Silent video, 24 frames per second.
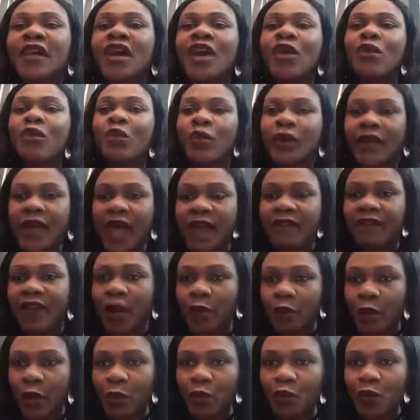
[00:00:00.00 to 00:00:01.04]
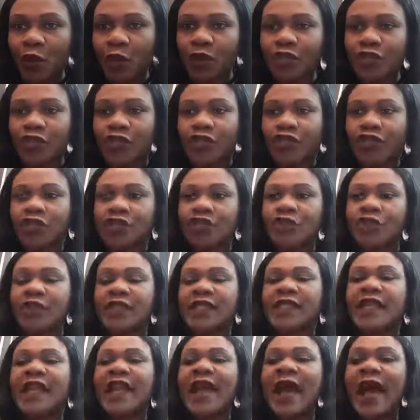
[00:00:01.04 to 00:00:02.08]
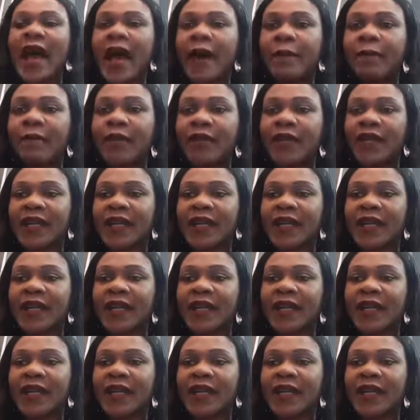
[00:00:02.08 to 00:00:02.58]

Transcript: Whatever we want to see happen